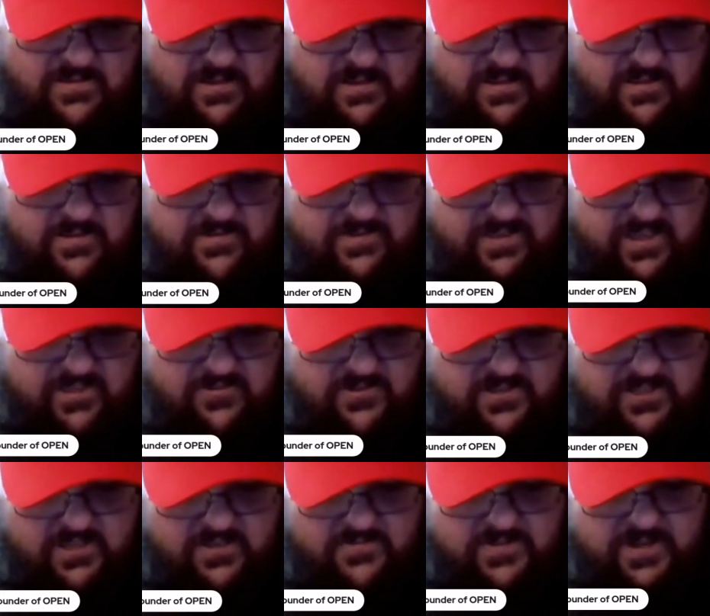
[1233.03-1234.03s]
all of the
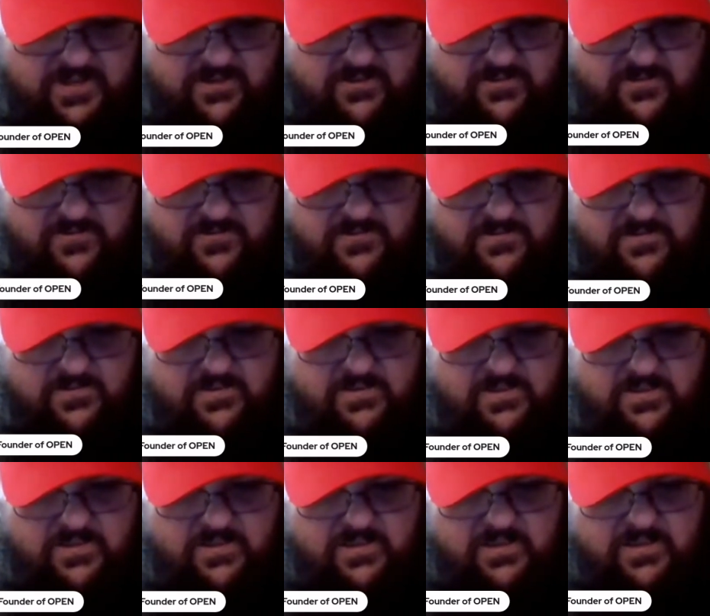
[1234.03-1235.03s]
other stuff here.
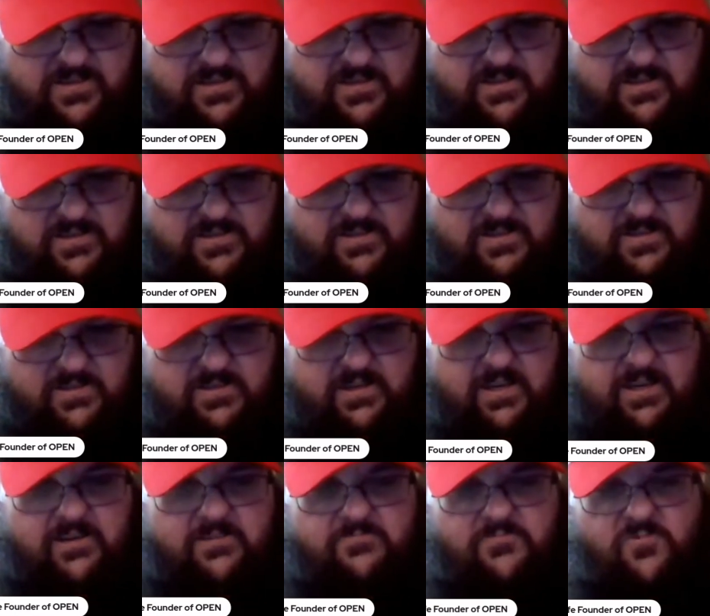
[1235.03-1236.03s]

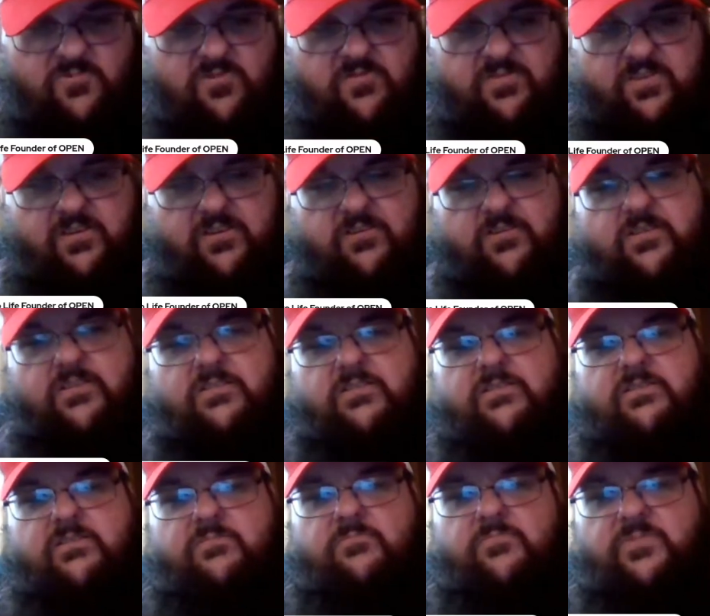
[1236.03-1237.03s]
Got more of our
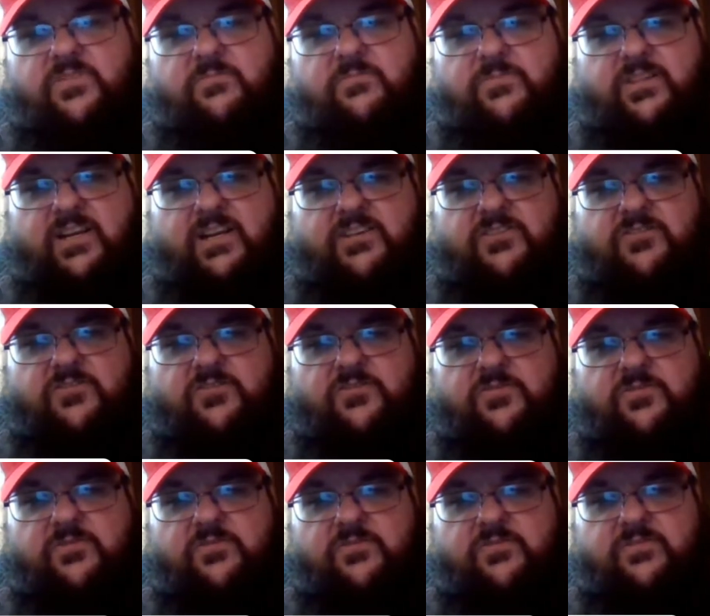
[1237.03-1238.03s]
blue black
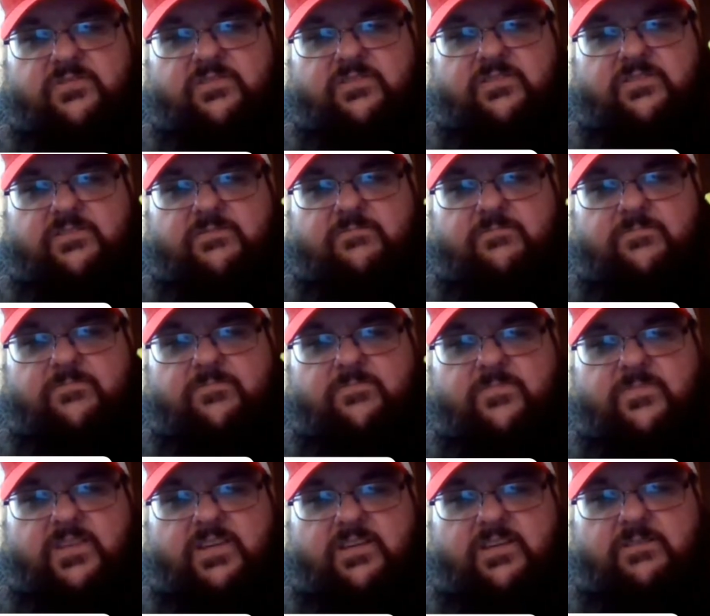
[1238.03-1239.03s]
chartreuse,
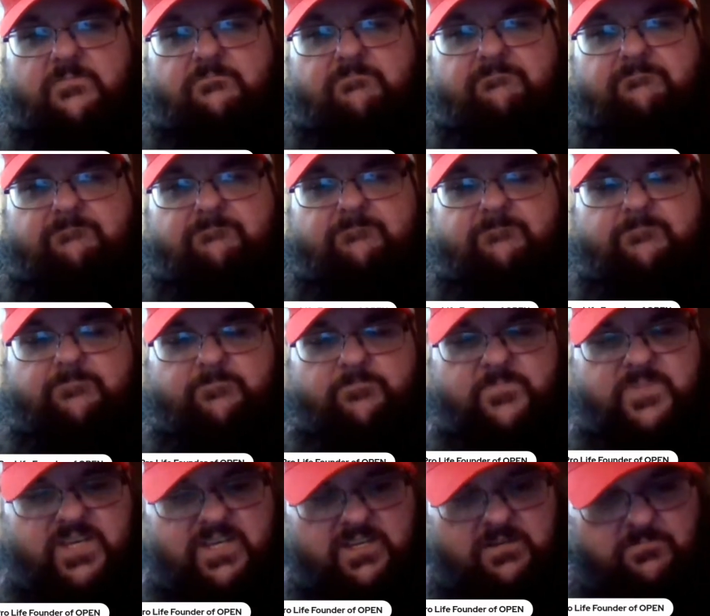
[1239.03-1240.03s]

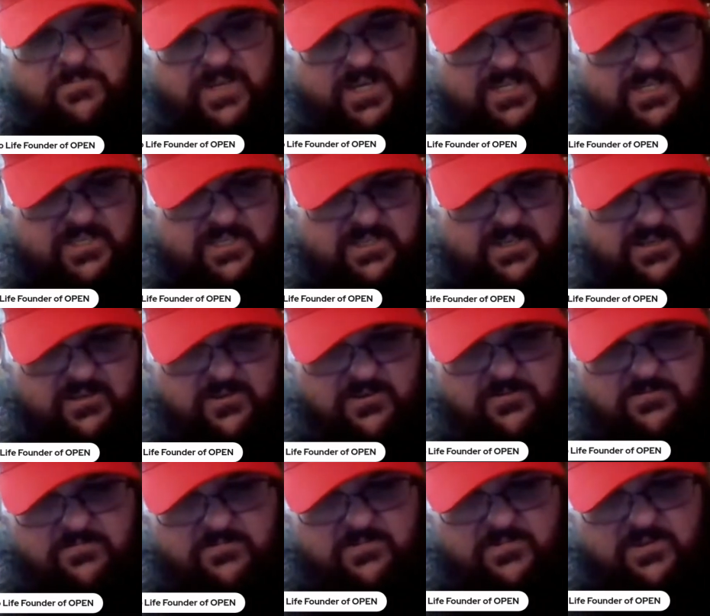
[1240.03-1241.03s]
B&M baits in
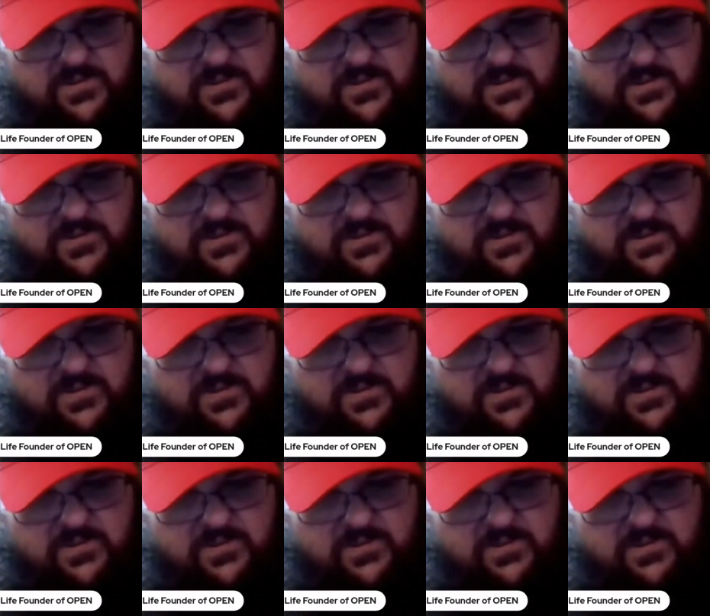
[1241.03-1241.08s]
there,